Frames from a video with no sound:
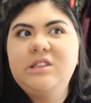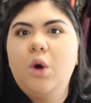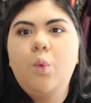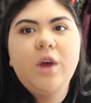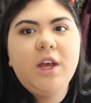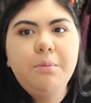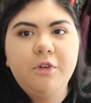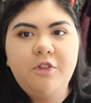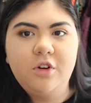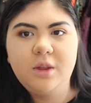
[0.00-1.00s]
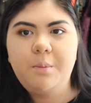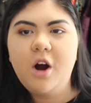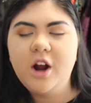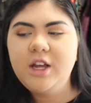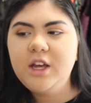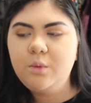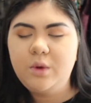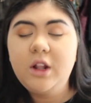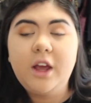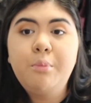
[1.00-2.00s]
a week before the party.
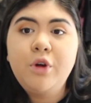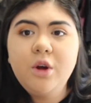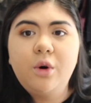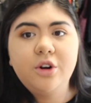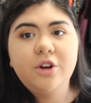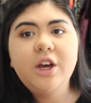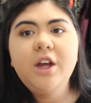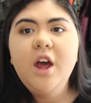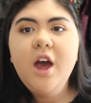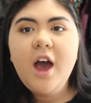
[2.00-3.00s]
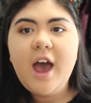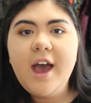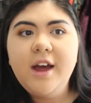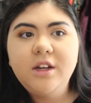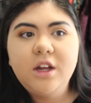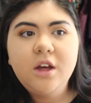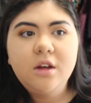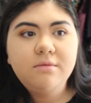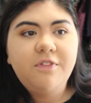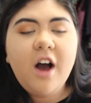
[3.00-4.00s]
We like pre-ordered it, and
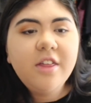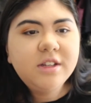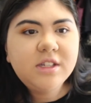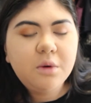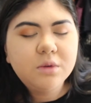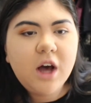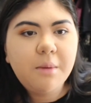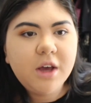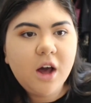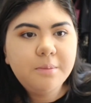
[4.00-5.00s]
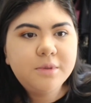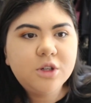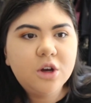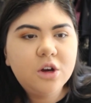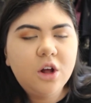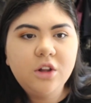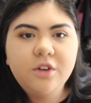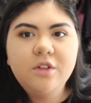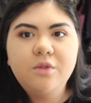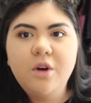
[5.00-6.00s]
Father's Day was coming up, so a
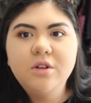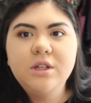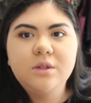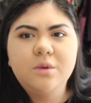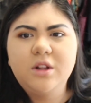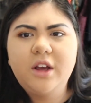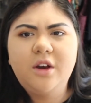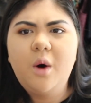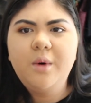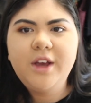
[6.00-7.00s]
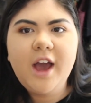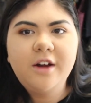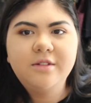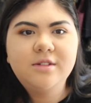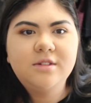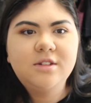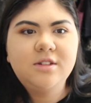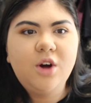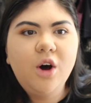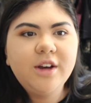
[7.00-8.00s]
lot of the roses were like going out of
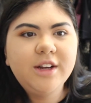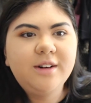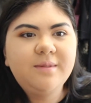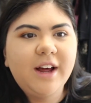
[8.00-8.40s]
stock, and I'm